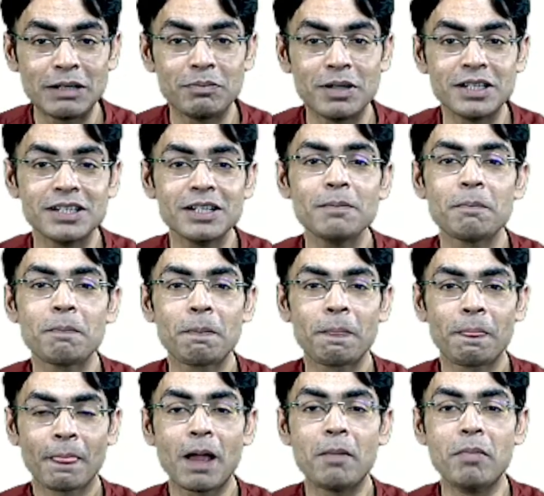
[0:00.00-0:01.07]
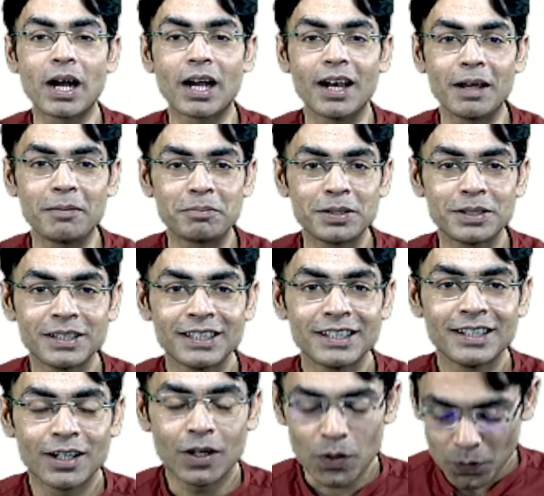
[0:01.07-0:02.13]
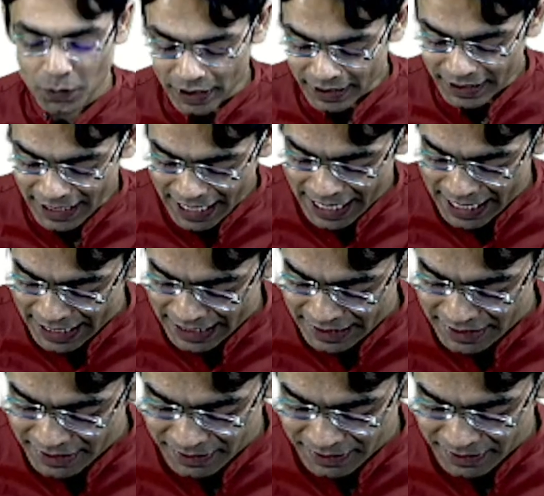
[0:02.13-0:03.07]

PG, buckle up. Okay, and